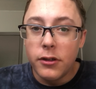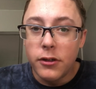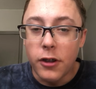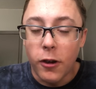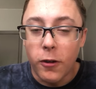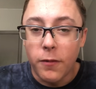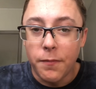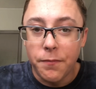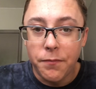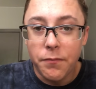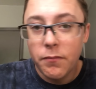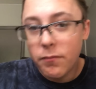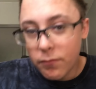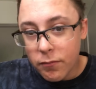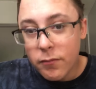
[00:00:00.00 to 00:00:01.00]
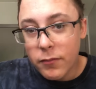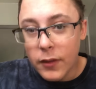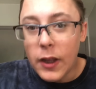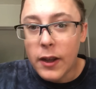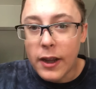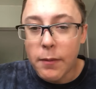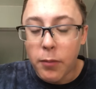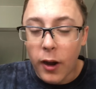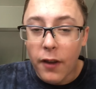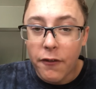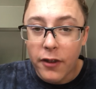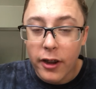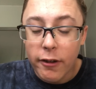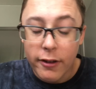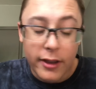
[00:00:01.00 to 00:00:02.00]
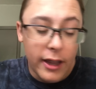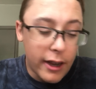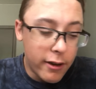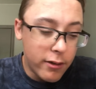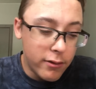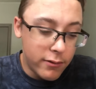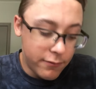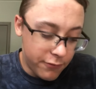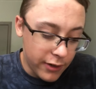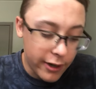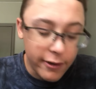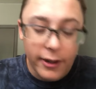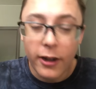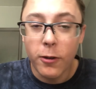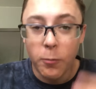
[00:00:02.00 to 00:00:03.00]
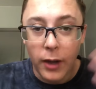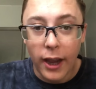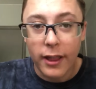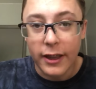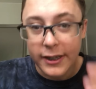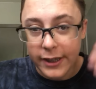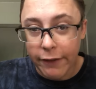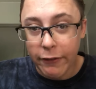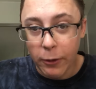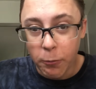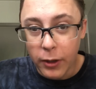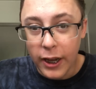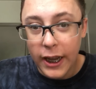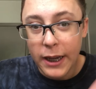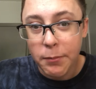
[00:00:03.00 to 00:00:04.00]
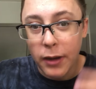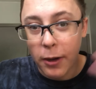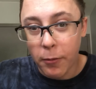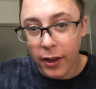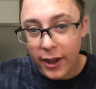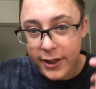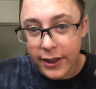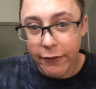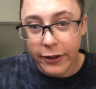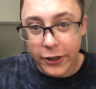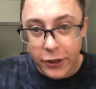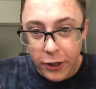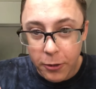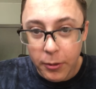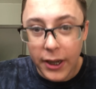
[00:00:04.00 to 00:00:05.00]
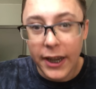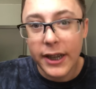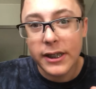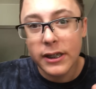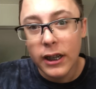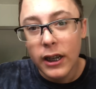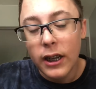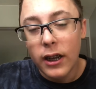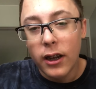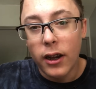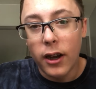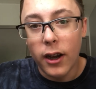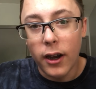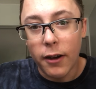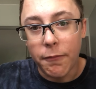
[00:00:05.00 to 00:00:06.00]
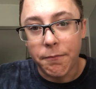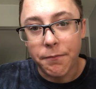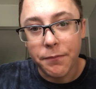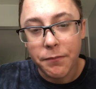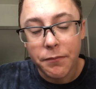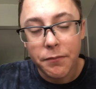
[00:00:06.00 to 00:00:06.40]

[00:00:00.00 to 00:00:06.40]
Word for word: So, you can probably figure it out. Figure it out. Weeklies every week, bi weeks every two weeks. Um,